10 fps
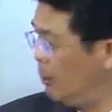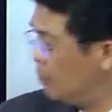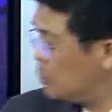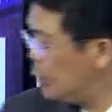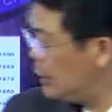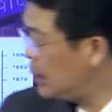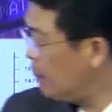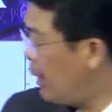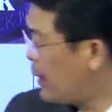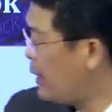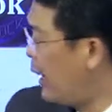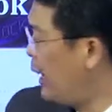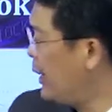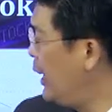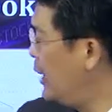pushing the market
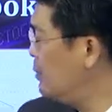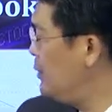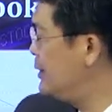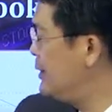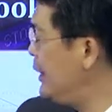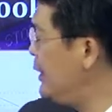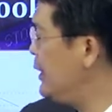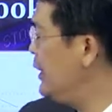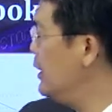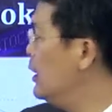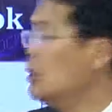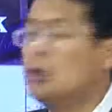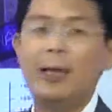higher as we've seen here to